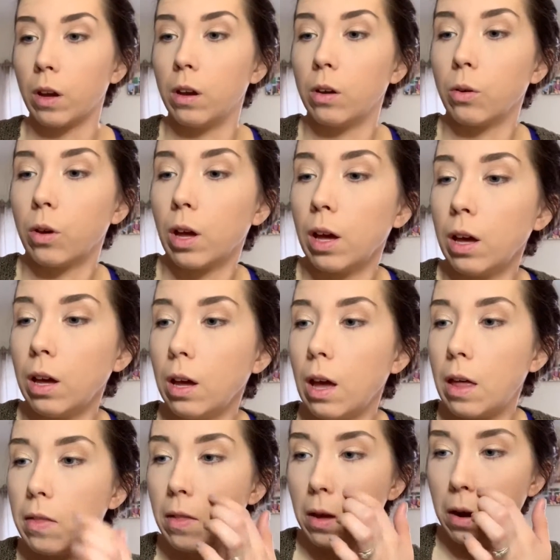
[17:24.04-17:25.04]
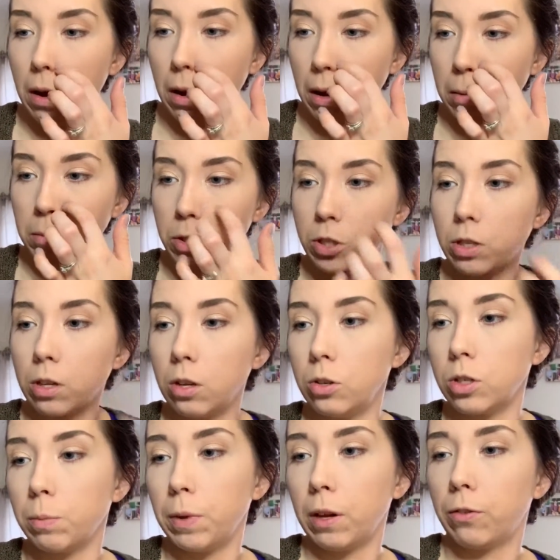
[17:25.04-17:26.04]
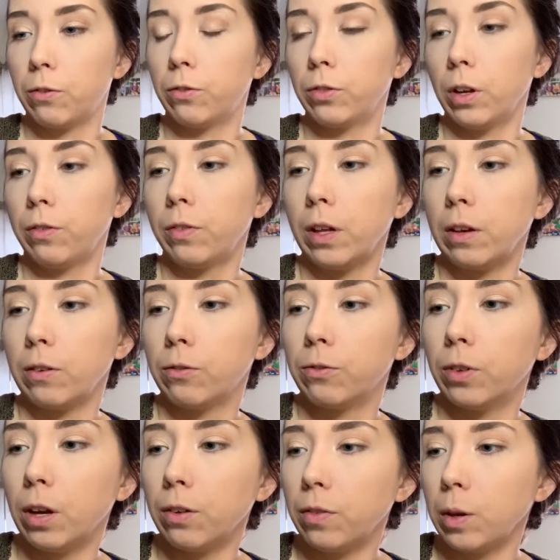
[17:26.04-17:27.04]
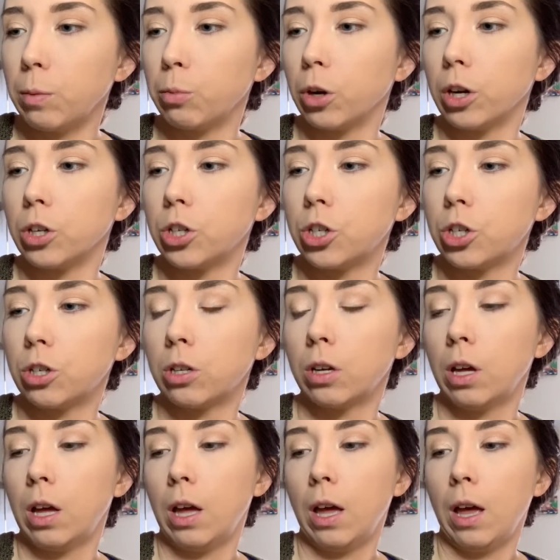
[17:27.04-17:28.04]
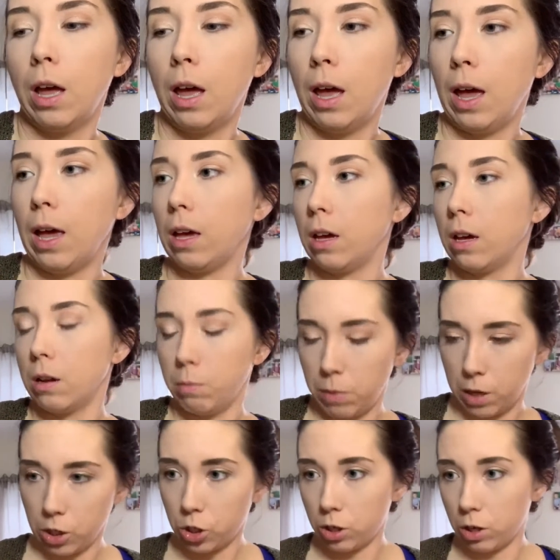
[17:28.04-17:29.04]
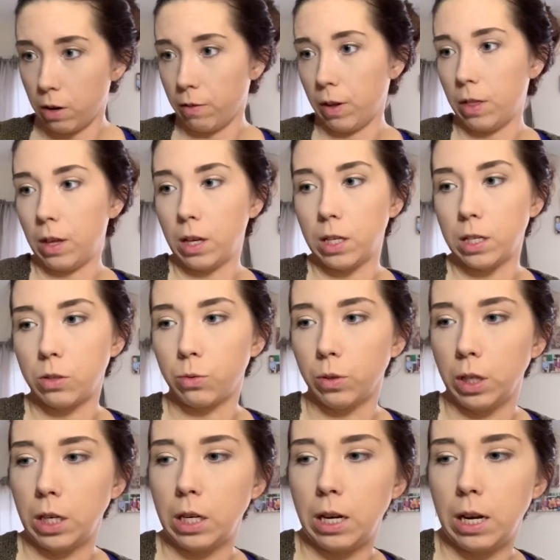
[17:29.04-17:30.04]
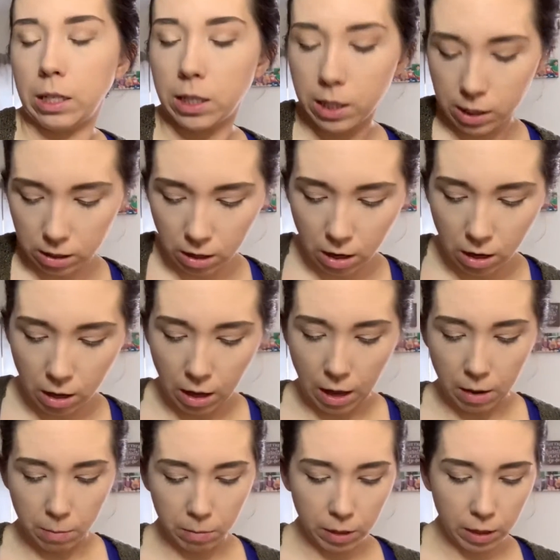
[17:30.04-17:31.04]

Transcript: Okay, and then I'm just going to use a big fluffy brush and make sure everything is really nice and